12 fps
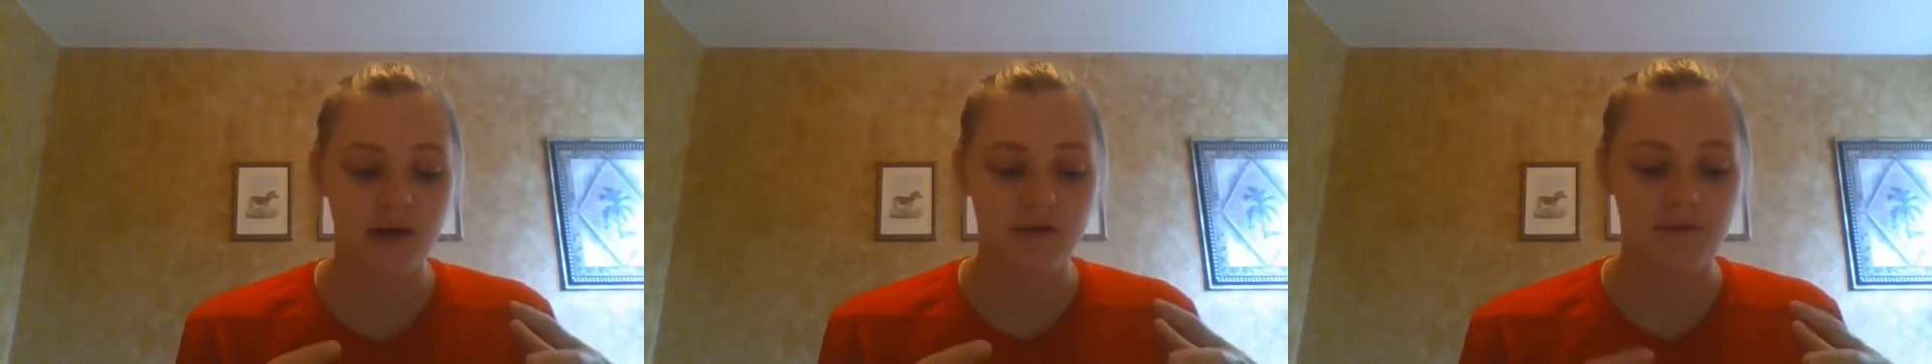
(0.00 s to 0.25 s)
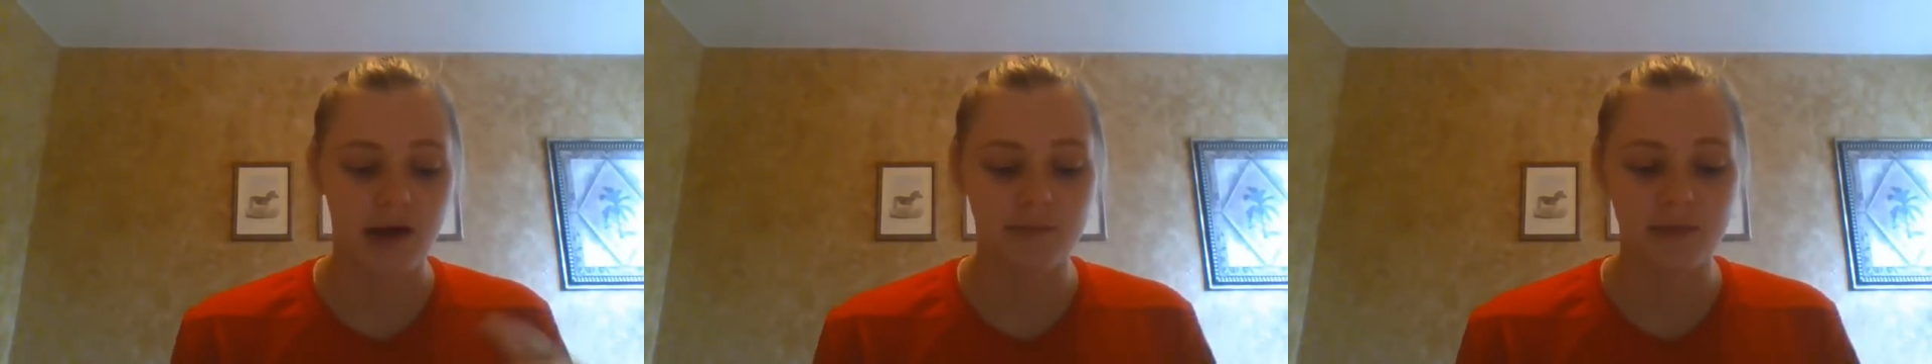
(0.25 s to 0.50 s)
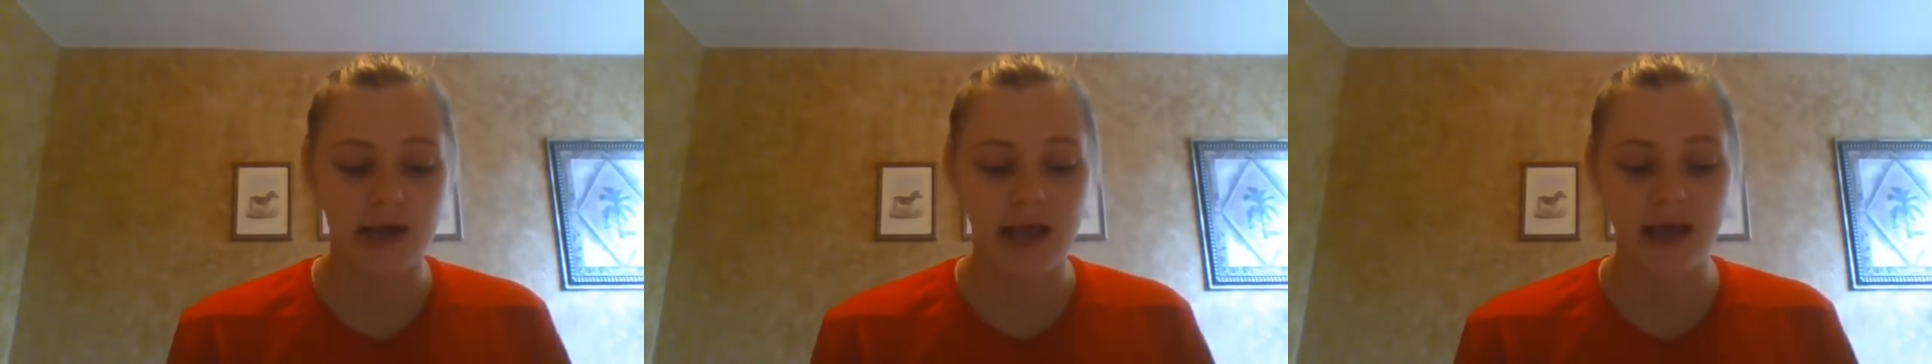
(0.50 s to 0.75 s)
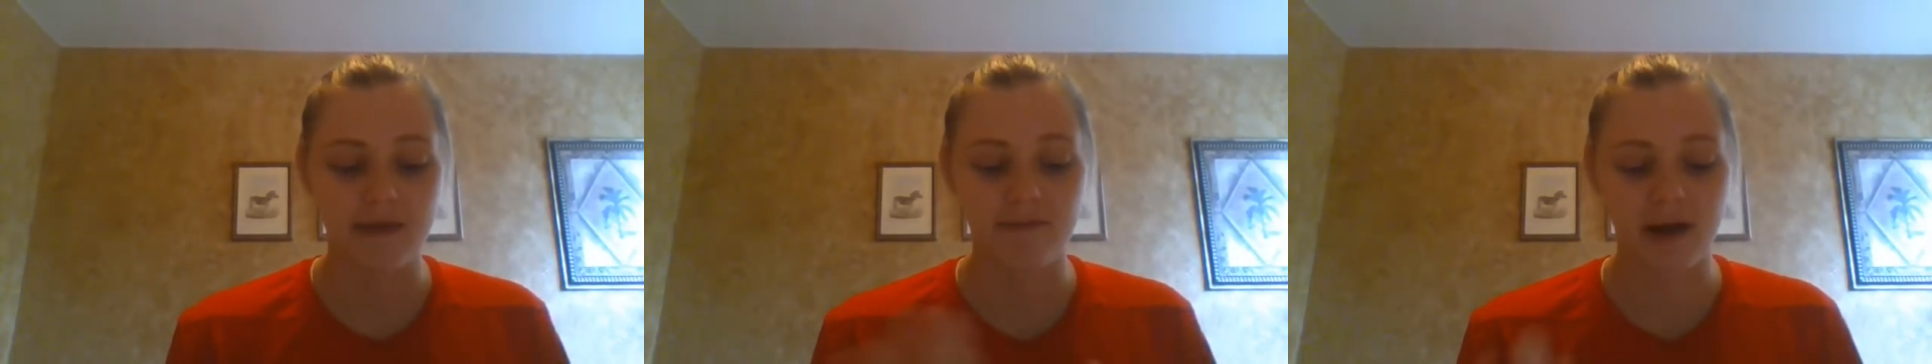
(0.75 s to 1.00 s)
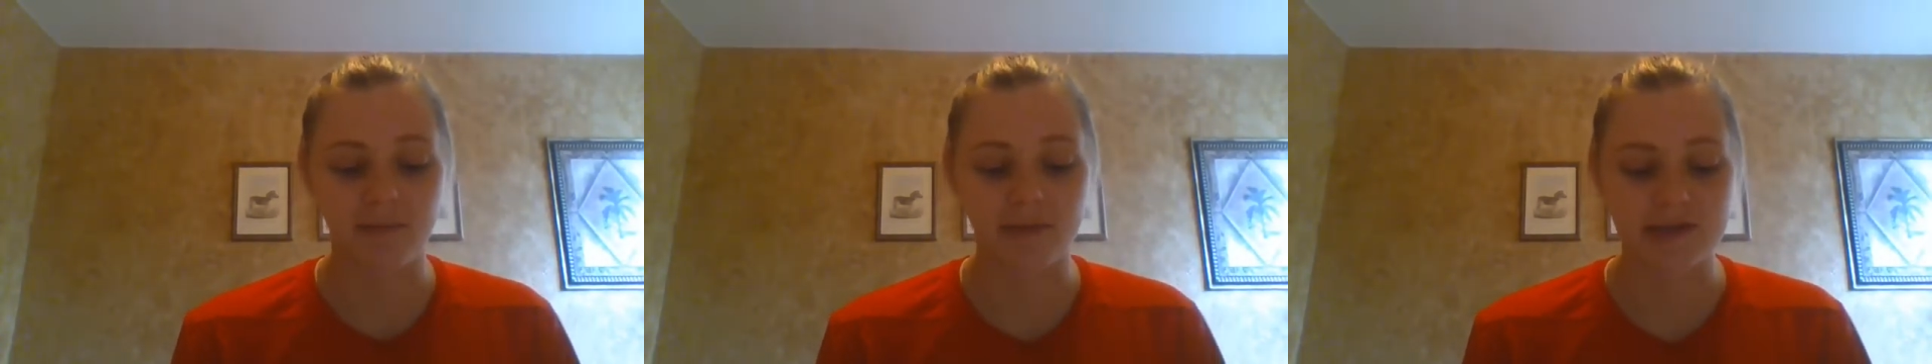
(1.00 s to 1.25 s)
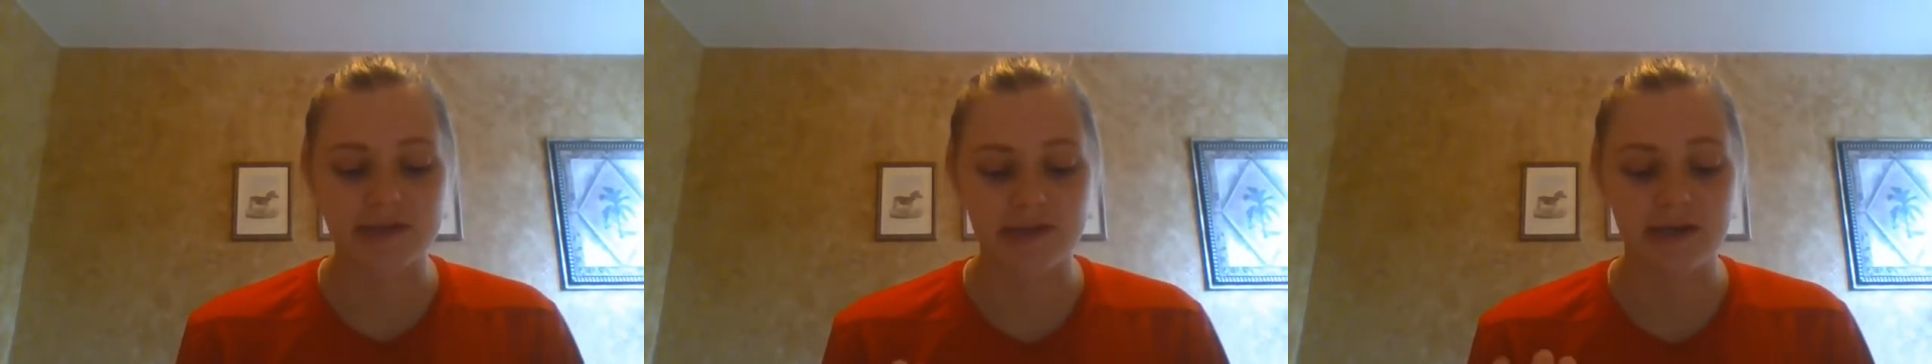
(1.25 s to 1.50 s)
vitamin A,
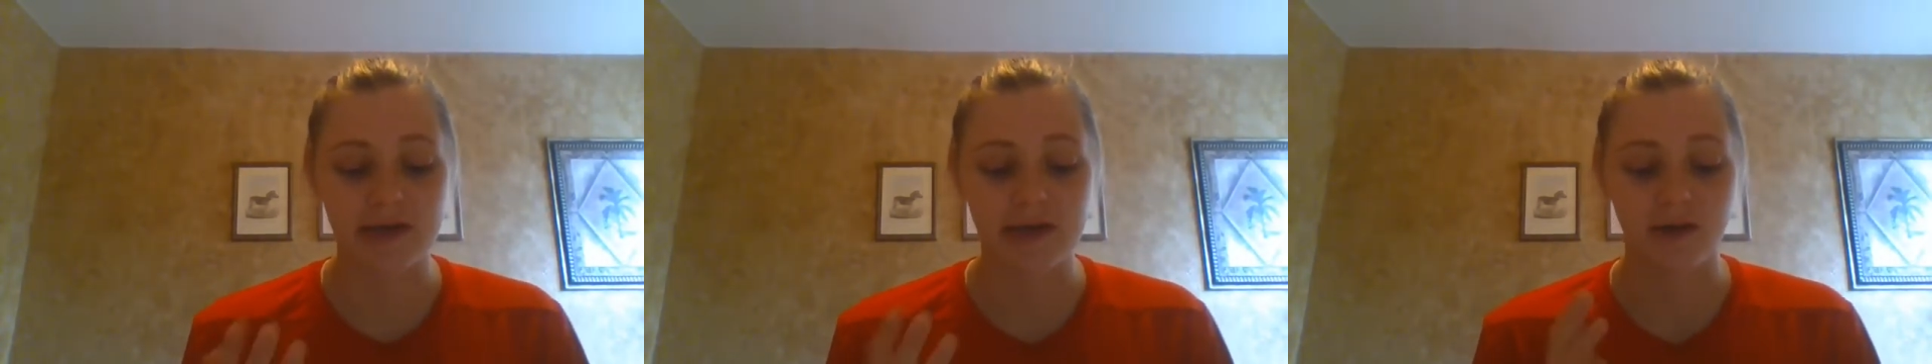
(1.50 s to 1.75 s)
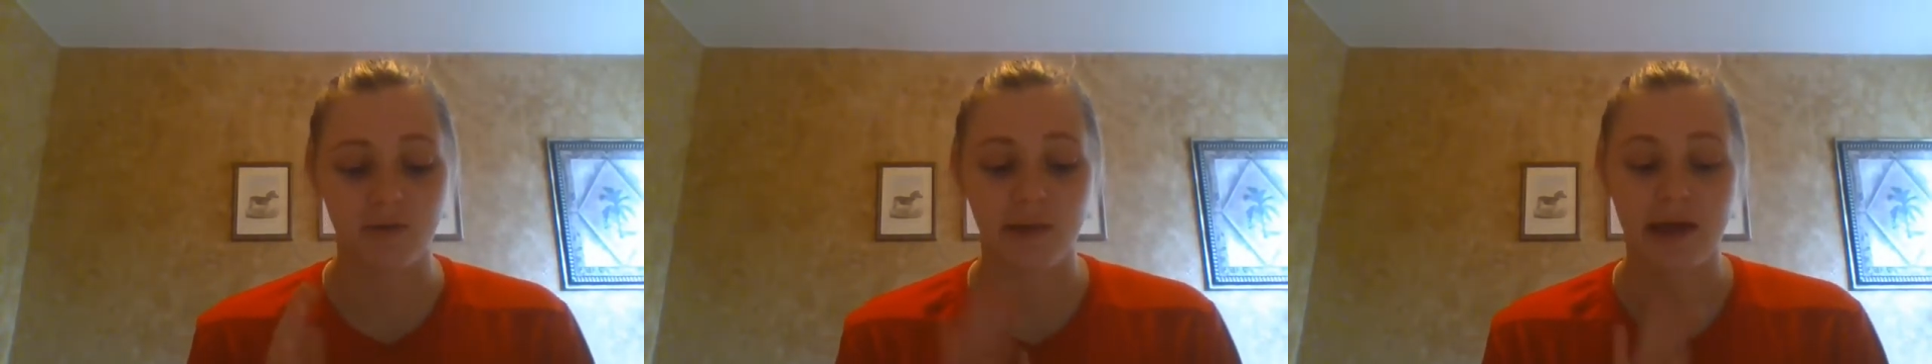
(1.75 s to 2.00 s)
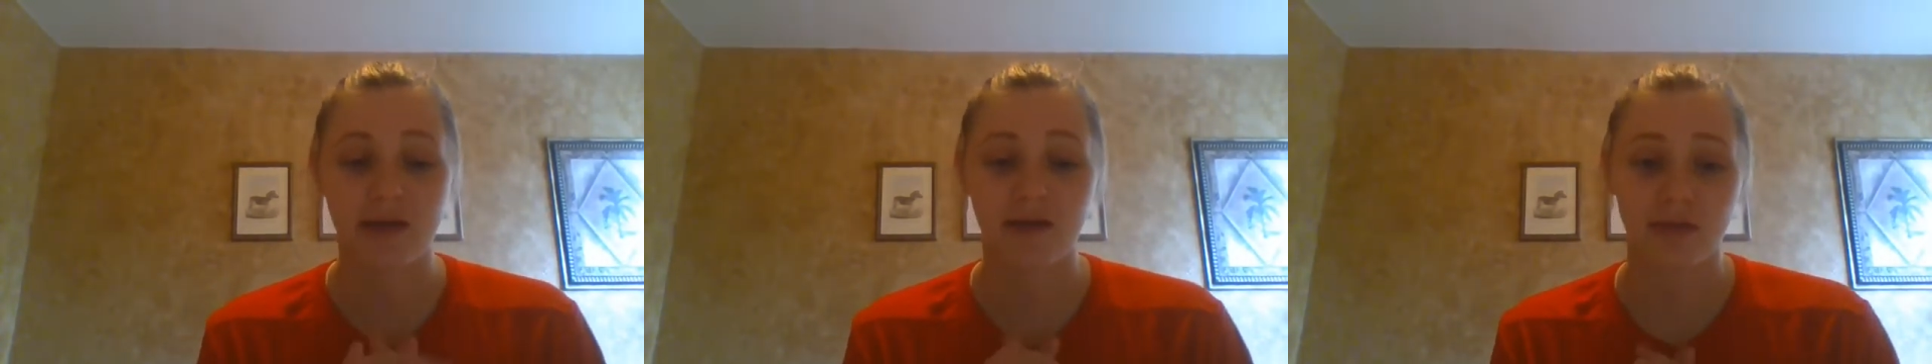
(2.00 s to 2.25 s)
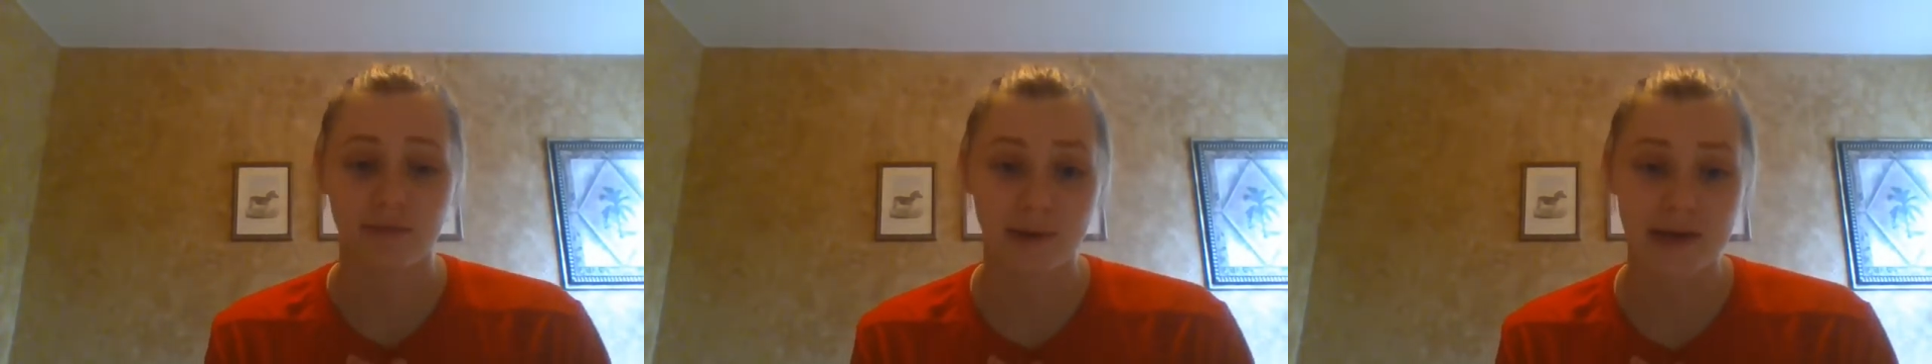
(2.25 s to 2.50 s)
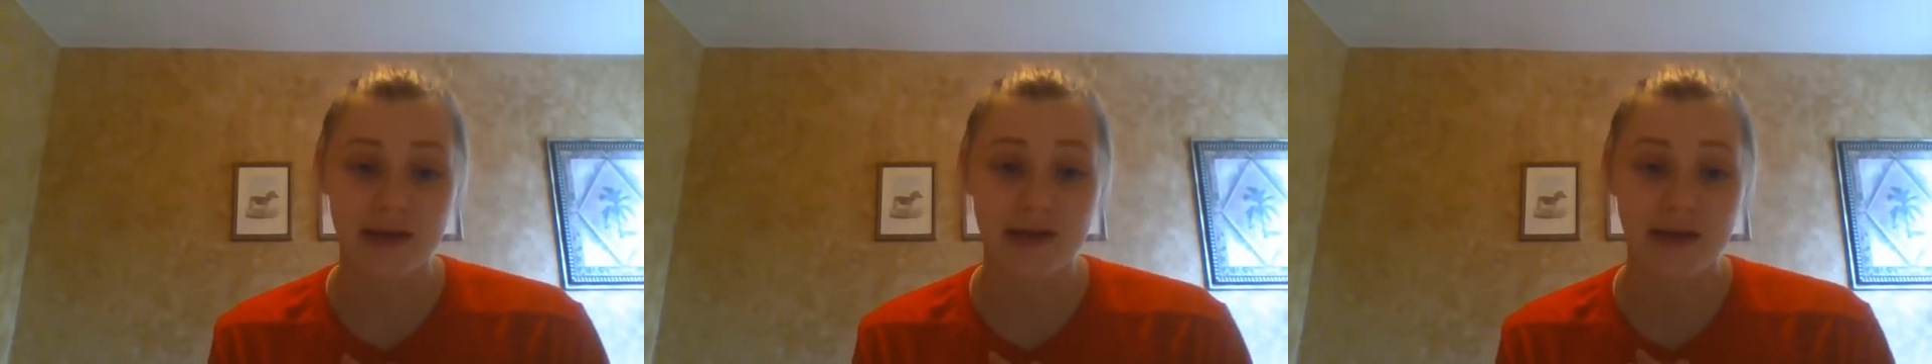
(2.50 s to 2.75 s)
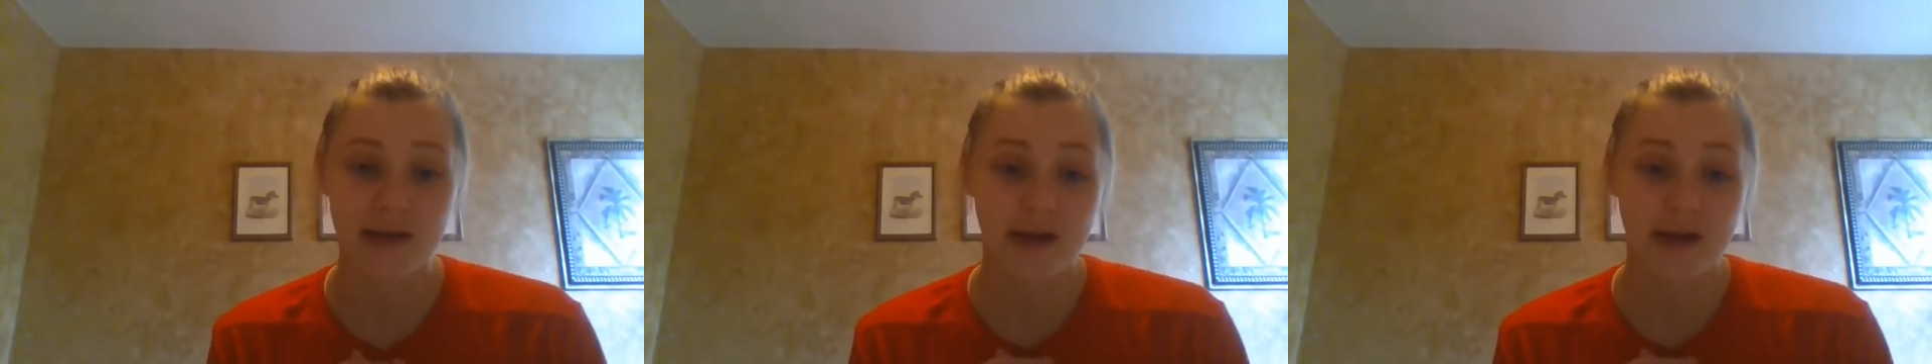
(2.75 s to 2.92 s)
vitamin D, and omega-3